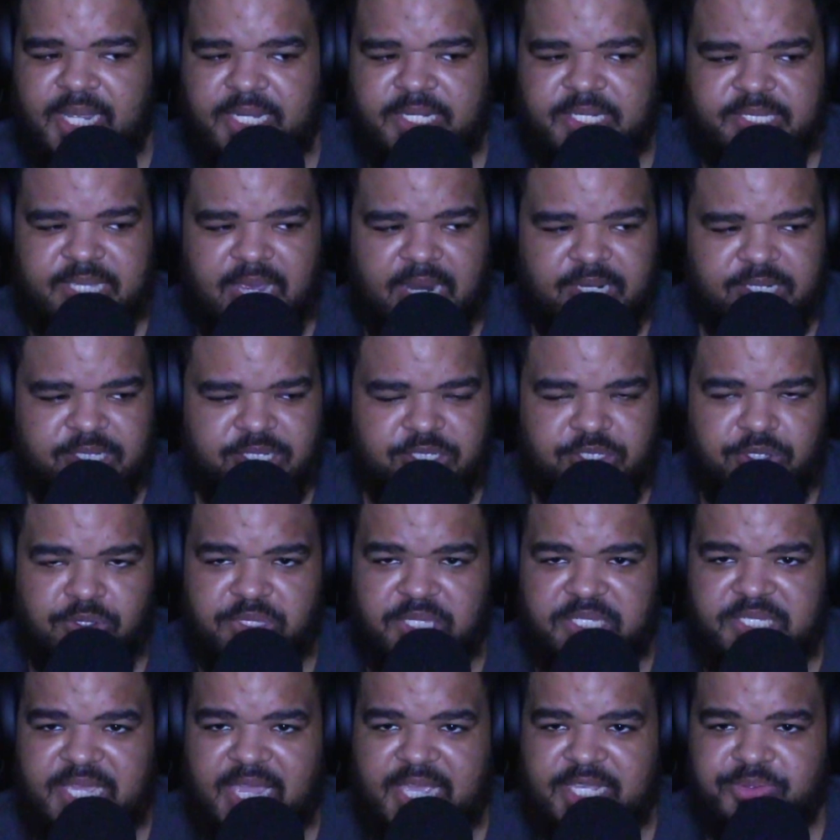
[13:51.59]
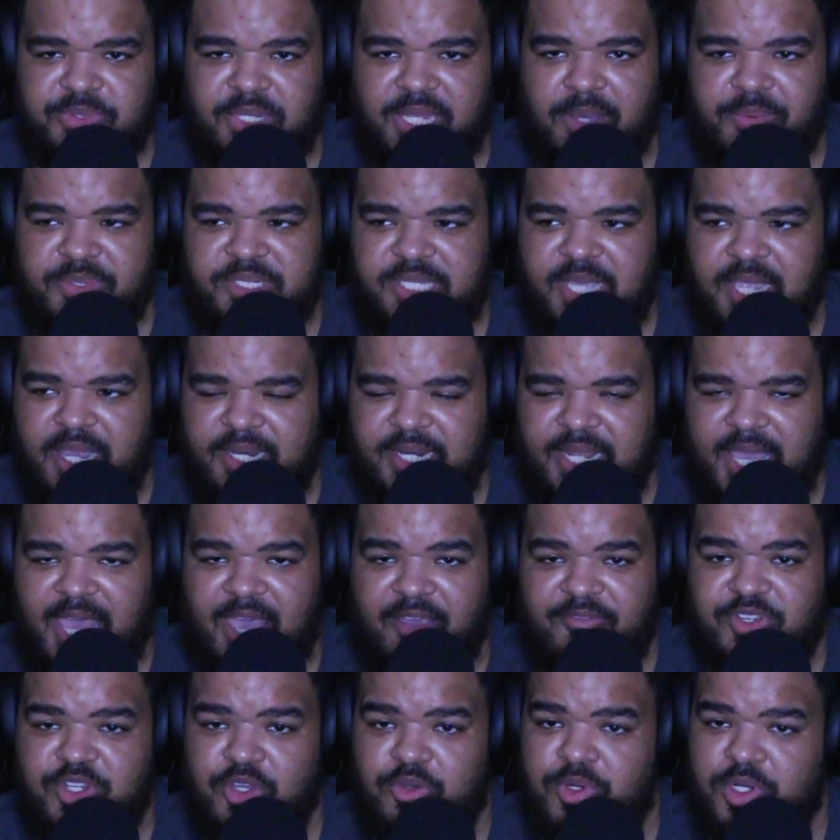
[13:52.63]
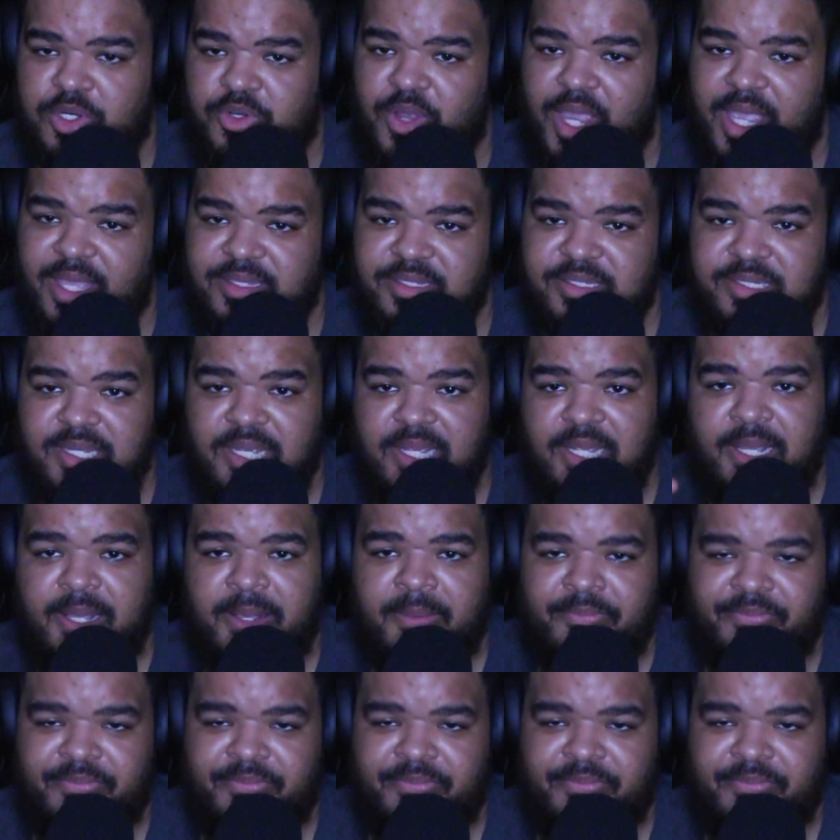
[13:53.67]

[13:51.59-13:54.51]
and I decided to do the dance while I was there, and I have no regrets.